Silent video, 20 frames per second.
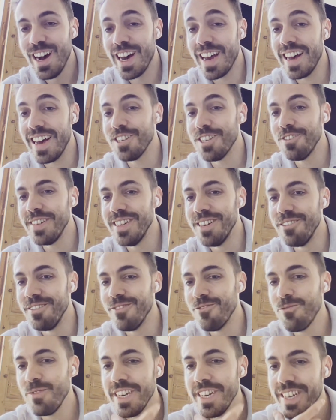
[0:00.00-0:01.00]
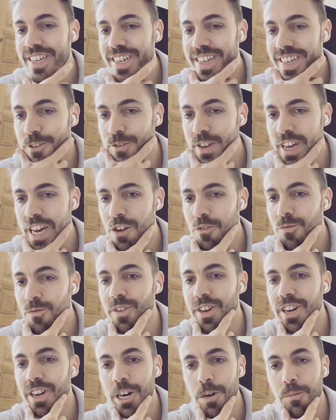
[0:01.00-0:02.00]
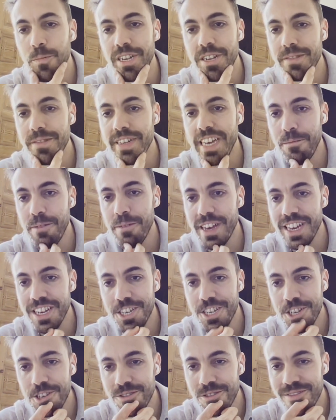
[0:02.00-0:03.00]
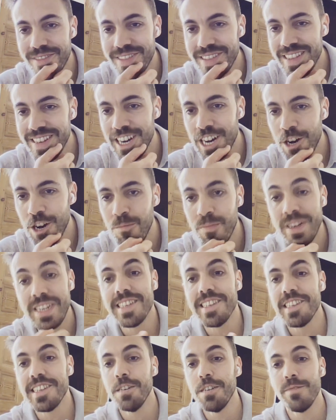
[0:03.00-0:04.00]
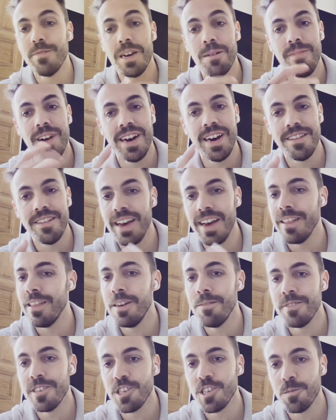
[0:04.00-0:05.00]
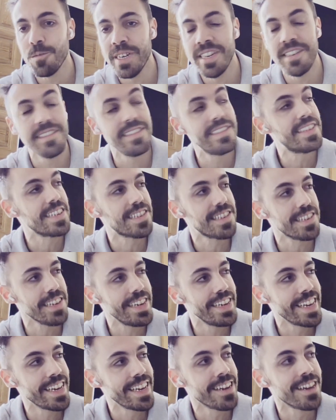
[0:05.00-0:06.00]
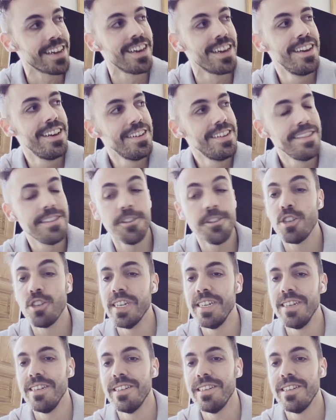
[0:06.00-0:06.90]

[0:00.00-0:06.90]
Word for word: I, don't know. We we have a bit of a naming issue, uh, but at the same time, I, I love the space. It's exciting. There's